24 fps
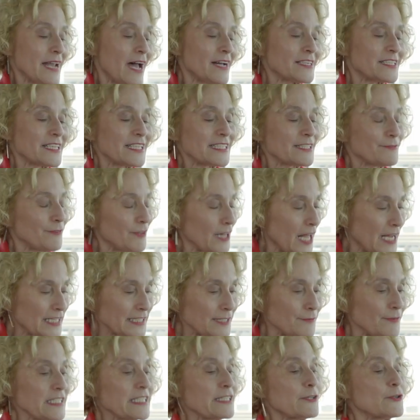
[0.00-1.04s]
not just
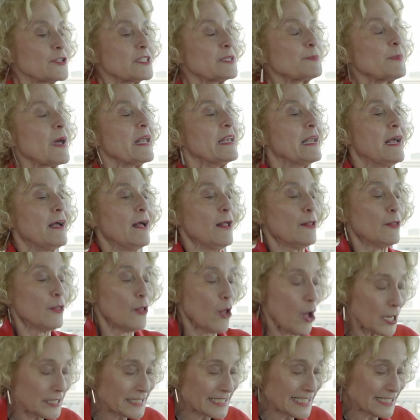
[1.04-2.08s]
philosophy students, but
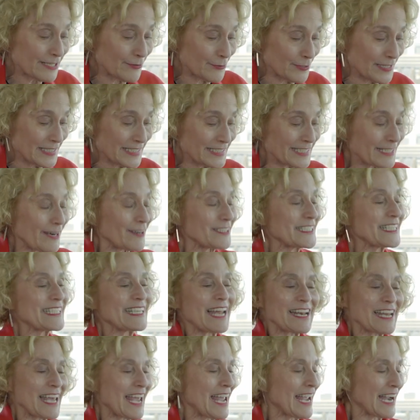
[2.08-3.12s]
law students are
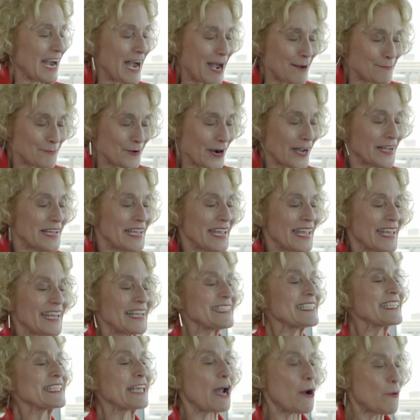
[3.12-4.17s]
studying opera.
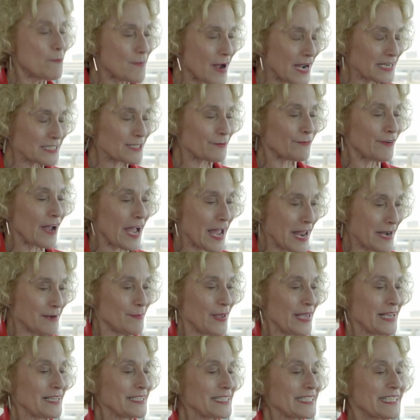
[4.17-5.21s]
It's so much fun
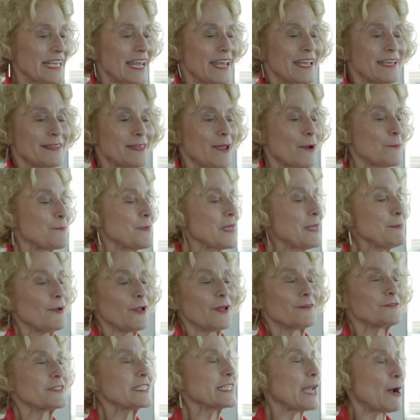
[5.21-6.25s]
because there are
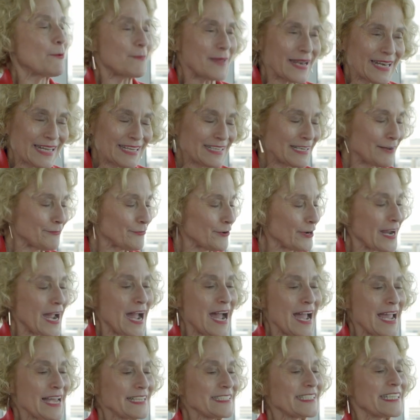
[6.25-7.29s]
people of so many different
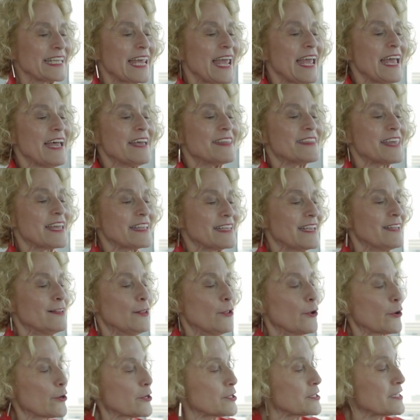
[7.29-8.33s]
kinds that
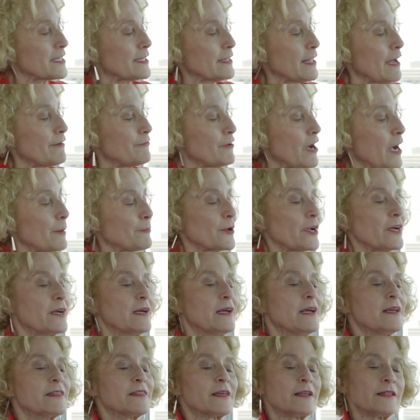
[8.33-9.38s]
learn to love opera,
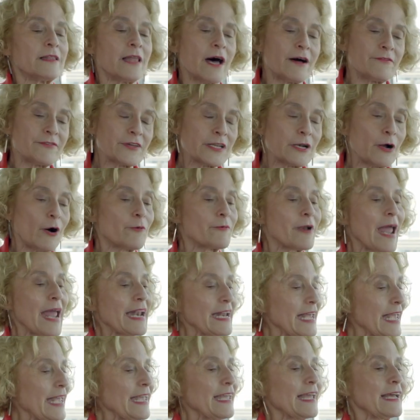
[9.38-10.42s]
that love it
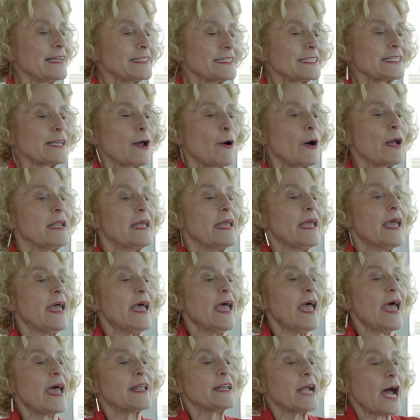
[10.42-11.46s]
already, and so on.
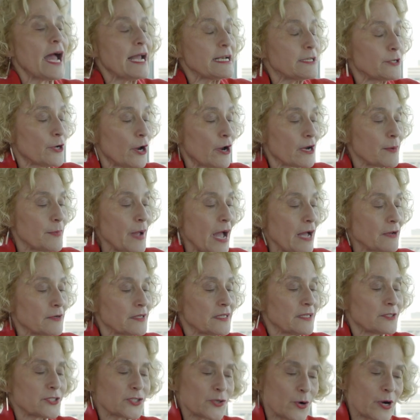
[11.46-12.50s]
And I talk about
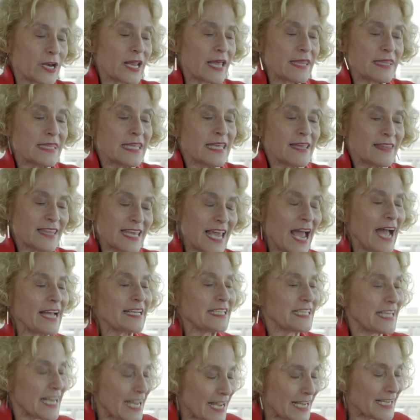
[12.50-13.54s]
sort of the
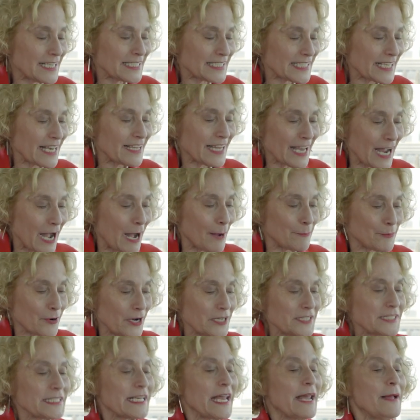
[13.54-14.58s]
ideas in the
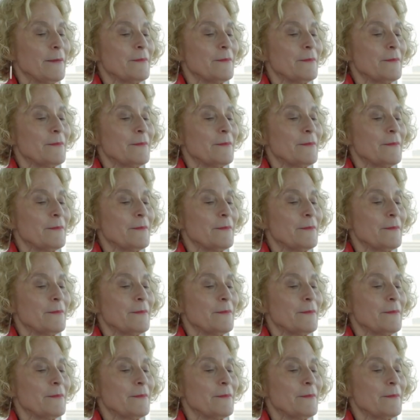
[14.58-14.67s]
operas,